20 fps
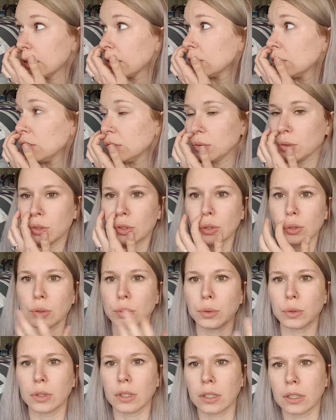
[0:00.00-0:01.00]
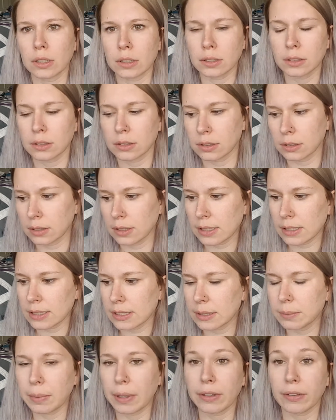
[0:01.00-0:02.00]
due to
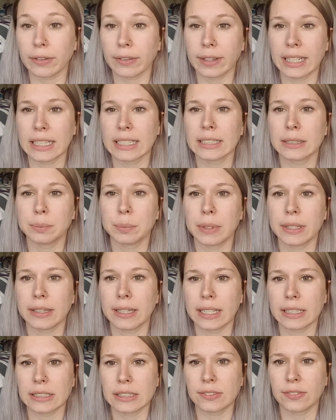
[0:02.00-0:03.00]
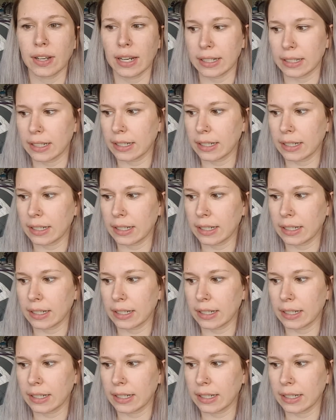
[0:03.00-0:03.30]
some other things, but that's fine.